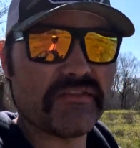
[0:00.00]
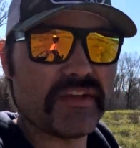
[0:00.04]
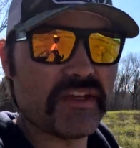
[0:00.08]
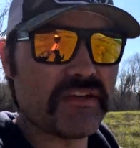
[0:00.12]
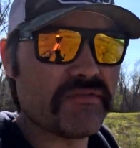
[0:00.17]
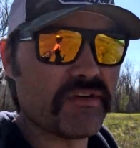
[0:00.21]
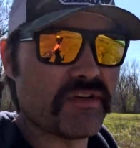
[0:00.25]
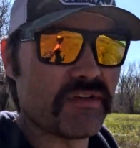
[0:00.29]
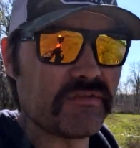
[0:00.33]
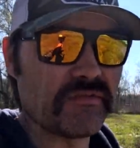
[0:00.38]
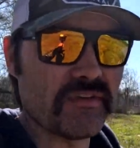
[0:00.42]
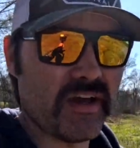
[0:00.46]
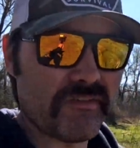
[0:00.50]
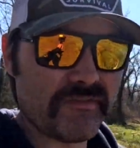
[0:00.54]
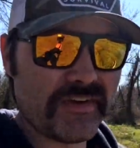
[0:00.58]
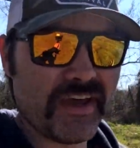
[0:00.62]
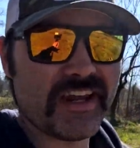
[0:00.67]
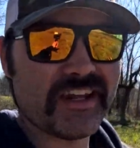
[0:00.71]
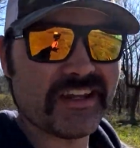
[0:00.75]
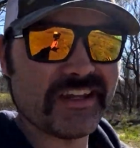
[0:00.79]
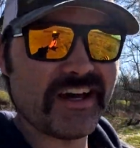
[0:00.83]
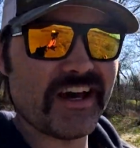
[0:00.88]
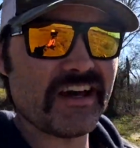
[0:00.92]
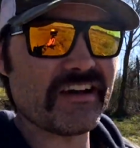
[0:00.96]
of even, I've
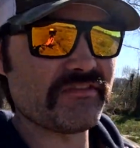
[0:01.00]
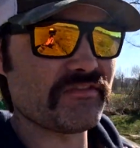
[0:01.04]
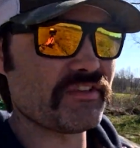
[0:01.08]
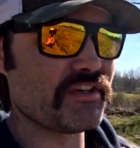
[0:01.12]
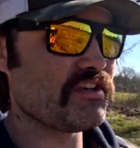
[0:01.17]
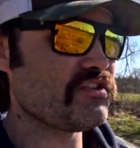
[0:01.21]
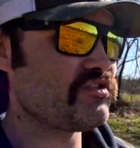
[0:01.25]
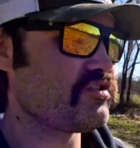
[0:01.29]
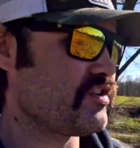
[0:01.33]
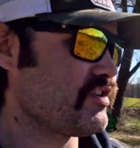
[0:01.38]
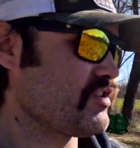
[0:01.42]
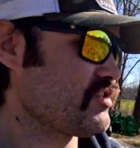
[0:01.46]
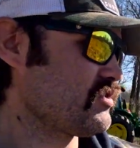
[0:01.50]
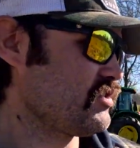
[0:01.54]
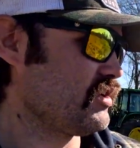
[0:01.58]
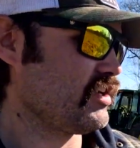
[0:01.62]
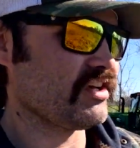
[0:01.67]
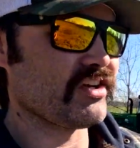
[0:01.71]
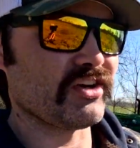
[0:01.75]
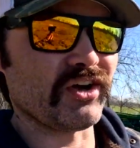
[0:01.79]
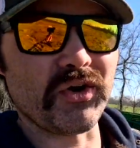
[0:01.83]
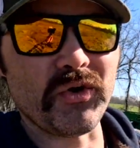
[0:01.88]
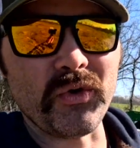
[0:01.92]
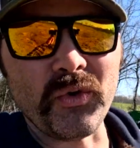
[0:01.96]
got a lot of interest
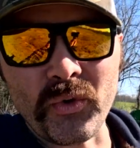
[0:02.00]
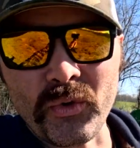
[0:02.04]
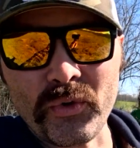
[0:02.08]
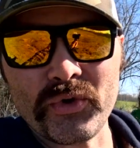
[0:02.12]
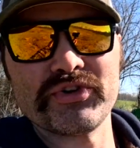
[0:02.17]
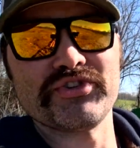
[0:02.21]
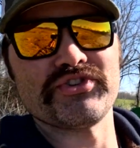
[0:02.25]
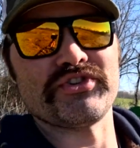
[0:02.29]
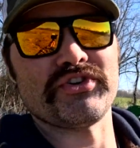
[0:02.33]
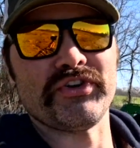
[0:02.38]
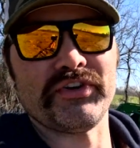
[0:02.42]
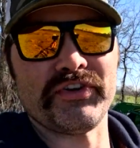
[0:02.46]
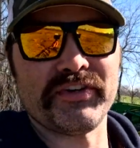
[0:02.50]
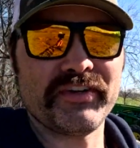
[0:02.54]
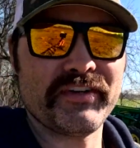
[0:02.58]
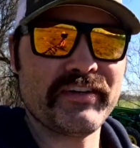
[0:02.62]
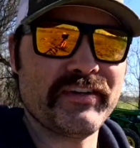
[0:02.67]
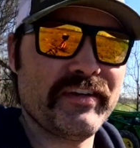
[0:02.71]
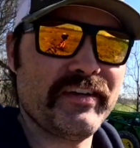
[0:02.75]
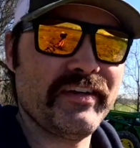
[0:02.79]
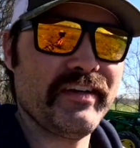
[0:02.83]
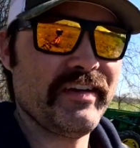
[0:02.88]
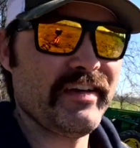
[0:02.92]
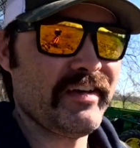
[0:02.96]
in an orchard.
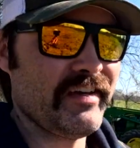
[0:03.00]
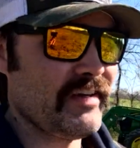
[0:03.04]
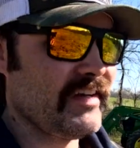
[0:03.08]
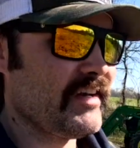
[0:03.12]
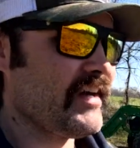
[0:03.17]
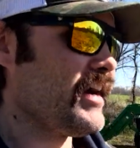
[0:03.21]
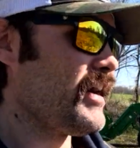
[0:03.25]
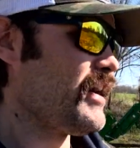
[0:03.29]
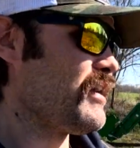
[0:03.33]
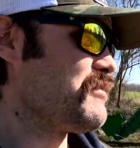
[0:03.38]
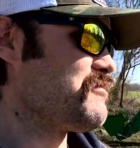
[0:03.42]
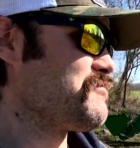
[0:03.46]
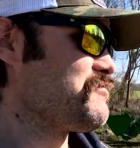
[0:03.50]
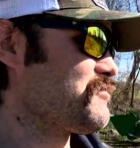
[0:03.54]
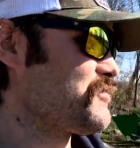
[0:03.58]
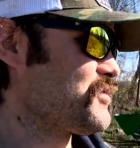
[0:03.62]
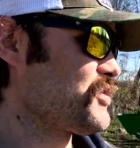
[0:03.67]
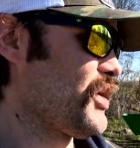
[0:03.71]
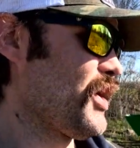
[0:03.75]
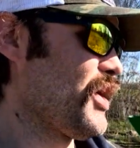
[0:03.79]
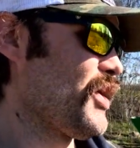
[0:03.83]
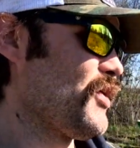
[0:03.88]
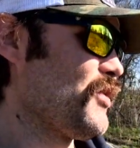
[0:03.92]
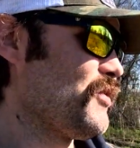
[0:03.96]
Um,
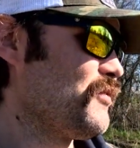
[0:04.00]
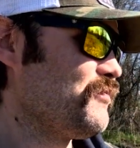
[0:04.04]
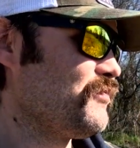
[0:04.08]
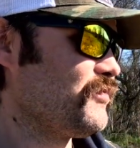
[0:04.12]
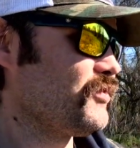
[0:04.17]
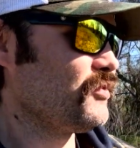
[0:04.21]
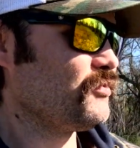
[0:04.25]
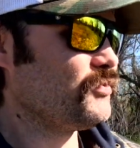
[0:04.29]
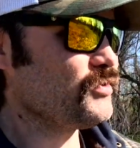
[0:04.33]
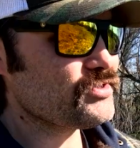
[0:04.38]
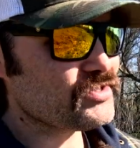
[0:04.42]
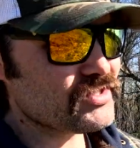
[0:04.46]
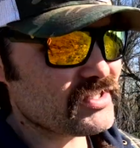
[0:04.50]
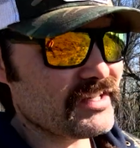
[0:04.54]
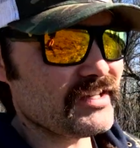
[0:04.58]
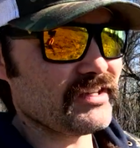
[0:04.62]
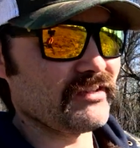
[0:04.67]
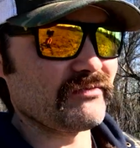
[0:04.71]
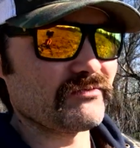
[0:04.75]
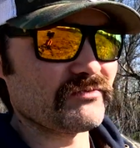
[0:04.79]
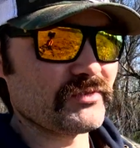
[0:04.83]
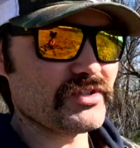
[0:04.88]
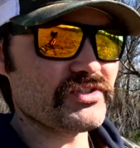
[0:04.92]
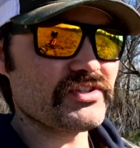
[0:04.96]
so we'll
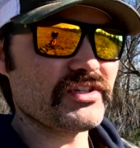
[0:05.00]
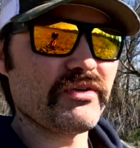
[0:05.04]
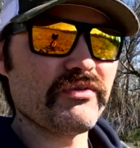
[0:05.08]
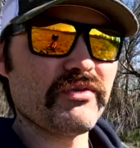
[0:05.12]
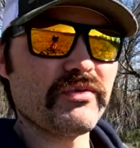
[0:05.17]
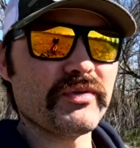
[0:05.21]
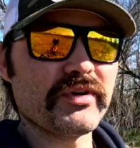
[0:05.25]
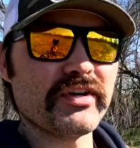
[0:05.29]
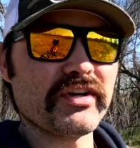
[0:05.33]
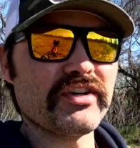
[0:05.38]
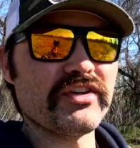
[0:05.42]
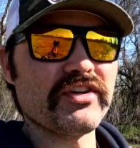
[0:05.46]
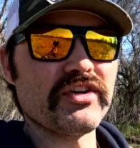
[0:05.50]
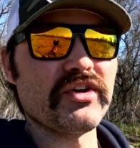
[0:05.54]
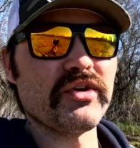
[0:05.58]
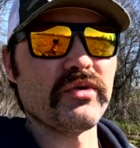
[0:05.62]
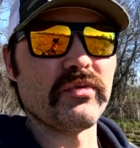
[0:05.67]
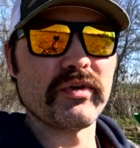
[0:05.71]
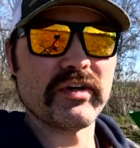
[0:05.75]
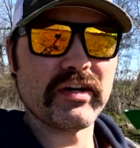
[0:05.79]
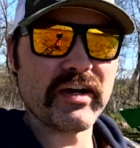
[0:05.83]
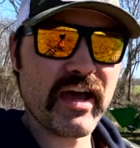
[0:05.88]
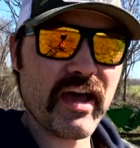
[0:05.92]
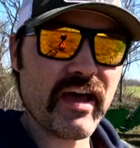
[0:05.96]
see, we'll see what we're gonna
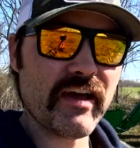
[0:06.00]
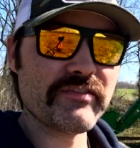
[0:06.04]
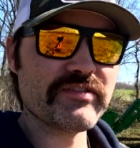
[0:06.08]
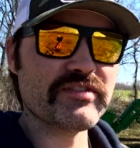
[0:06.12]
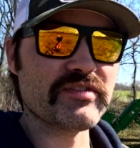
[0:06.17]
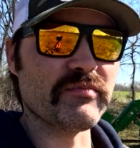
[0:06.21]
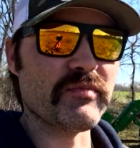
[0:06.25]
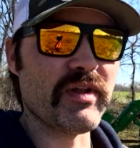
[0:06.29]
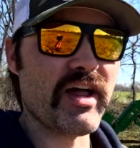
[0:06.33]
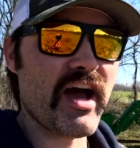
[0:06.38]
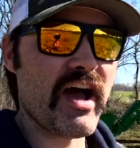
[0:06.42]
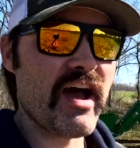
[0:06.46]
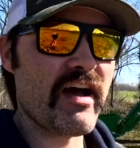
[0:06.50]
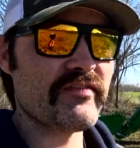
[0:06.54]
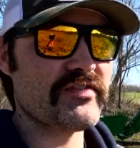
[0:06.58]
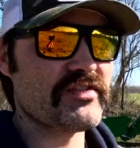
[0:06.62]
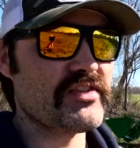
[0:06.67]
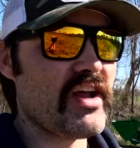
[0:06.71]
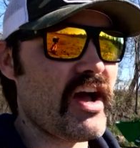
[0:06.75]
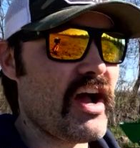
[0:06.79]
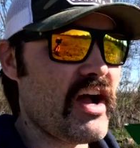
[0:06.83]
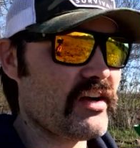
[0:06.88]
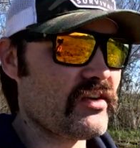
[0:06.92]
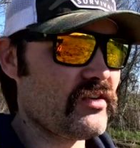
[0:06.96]
do. We're gonna have some
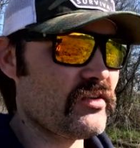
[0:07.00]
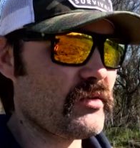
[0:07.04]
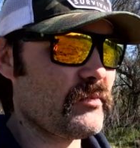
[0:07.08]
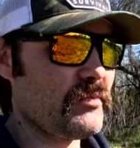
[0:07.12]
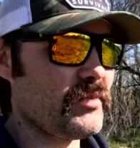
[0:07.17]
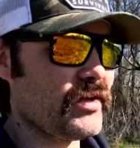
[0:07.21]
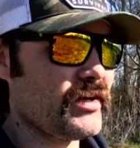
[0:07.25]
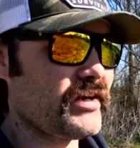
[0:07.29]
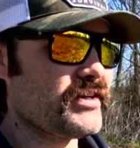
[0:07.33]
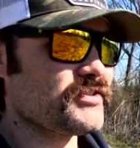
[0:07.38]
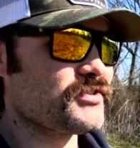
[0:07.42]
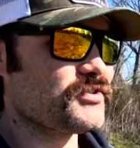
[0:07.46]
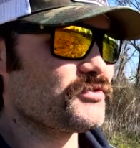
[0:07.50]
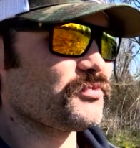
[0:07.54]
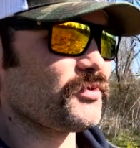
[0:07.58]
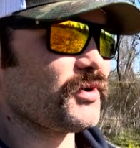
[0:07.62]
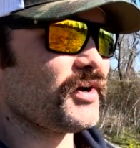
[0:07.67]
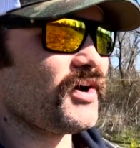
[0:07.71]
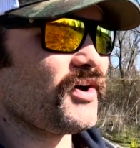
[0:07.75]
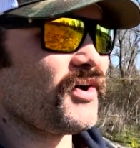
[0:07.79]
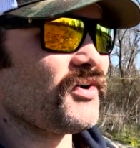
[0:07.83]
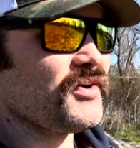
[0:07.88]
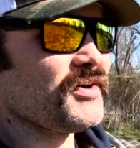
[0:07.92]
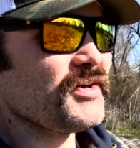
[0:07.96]
livestock on the place as
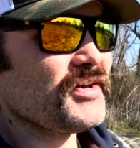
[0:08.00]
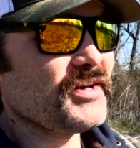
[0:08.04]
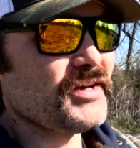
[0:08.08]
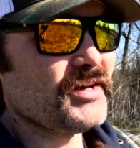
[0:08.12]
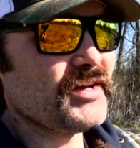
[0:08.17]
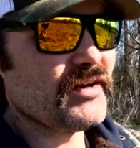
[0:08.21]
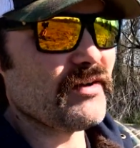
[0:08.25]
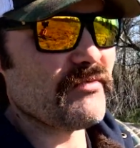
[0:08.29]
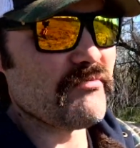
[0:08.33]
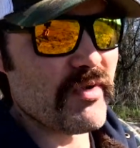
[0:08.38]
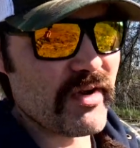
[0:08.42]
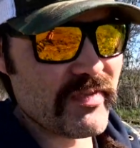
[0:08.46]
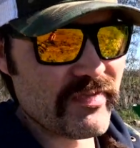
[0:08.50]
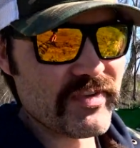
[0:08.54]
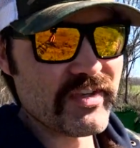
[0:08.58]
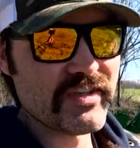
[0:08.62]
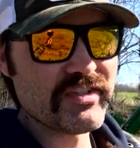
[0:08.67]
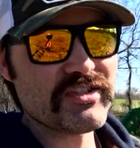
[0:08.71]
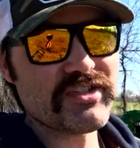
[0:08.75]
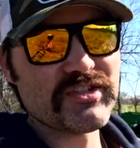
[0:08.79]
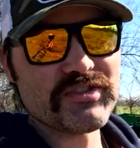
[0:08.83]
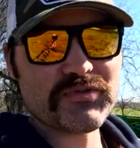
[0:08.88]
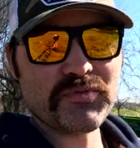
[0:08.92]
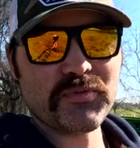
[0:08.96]
well, but
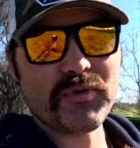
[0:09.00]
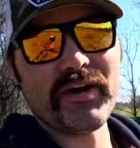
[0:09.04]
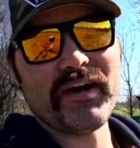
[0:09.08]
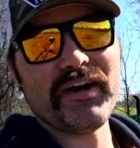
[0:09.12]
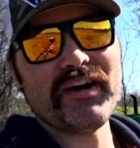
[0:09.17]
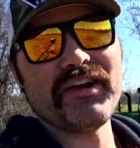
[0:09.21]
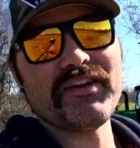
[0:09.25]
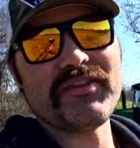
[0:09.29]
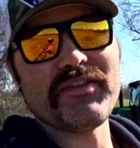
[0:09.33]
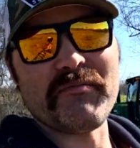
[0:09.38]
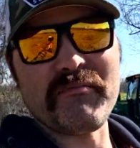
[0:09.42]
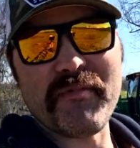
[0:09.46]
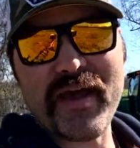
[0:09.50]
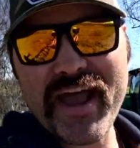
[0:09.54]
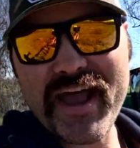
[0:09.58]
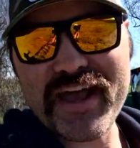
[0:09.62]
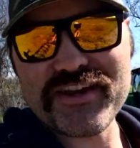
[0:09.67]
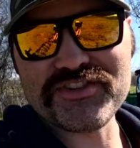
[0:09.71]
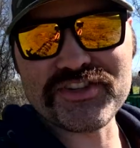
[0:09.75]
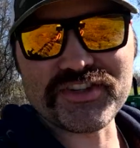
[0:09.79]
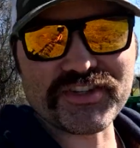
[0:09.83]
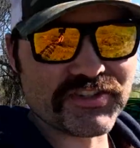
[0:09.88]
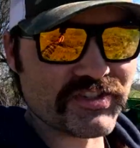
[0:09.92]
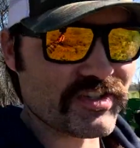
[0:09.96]
this is where the
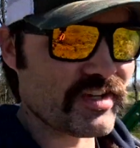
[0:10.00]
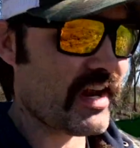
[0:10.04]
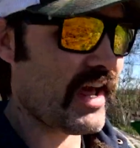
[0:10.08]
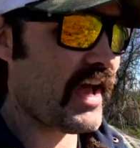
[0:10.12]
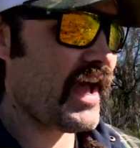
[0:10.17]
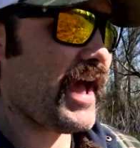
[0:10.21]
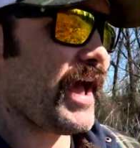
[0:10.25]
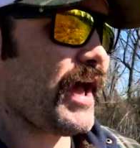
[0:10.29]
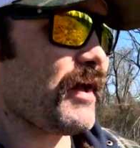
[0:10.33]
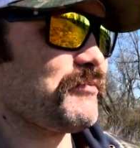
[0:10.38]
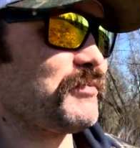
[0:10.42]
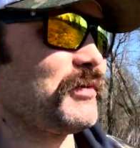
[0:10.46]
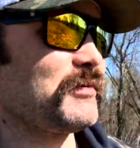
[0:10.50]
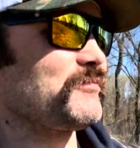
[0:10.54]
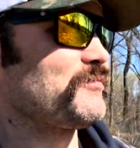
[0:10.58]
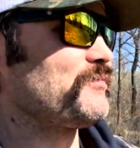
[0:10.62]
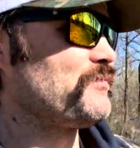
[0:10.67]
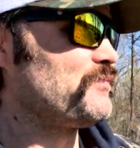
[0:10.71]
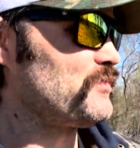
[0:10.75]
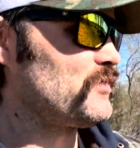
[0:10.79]
magic is gonna happen.